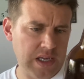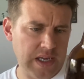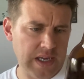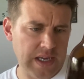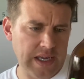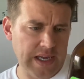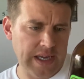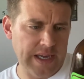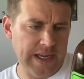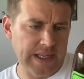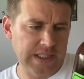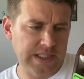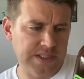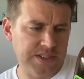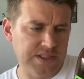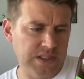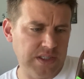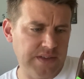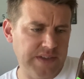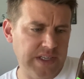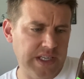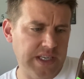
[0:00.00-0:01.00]
And
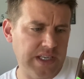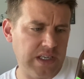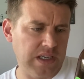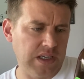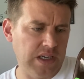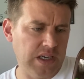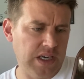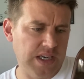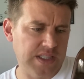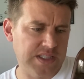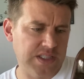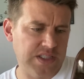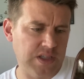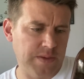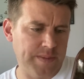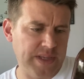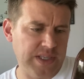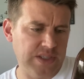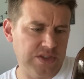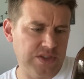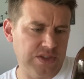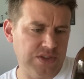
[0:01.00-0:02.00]
serve it in a glass, as I
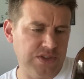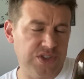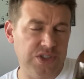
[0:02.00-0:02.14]
mentioned.